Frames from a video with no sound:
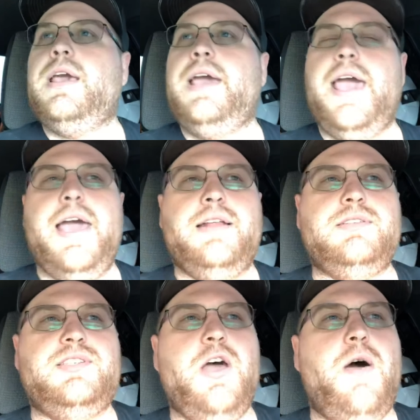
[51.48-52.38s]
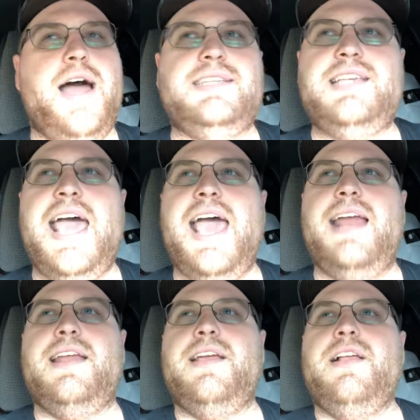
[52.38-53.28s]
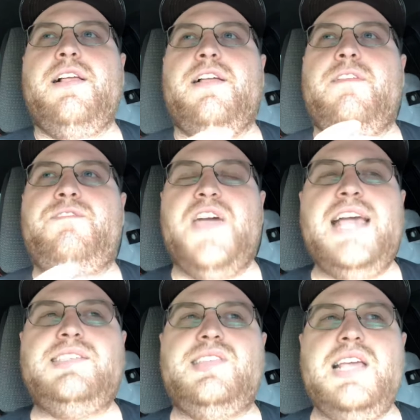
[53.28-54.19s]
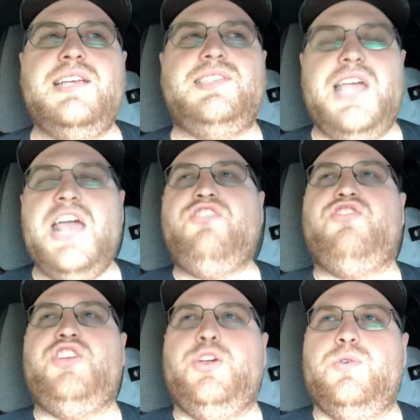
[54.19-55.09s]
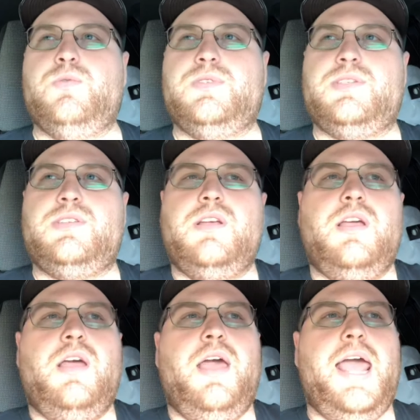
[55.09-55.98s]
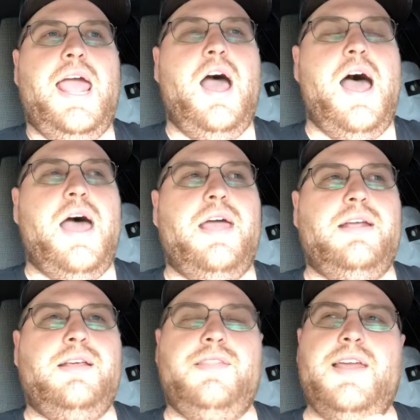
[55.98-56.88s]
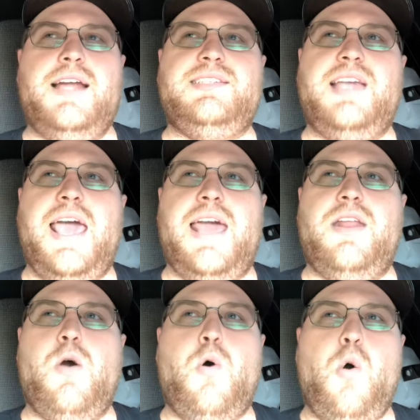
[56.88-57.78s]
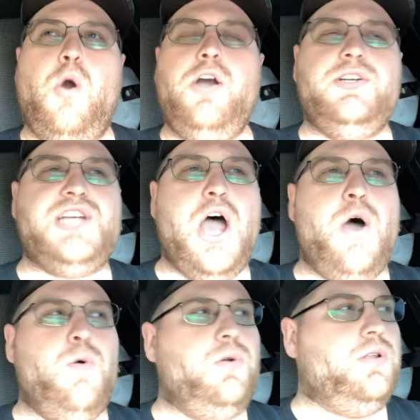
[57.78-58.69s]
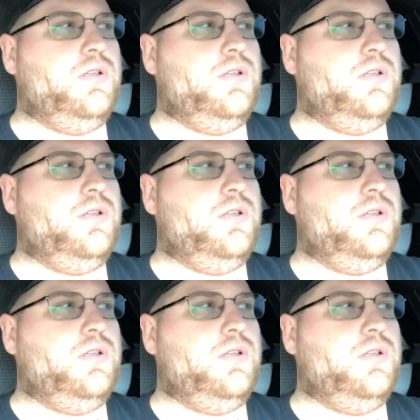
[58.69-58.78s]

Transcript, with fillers: And so I said, fix these issues. Uh, and then I said, or don't,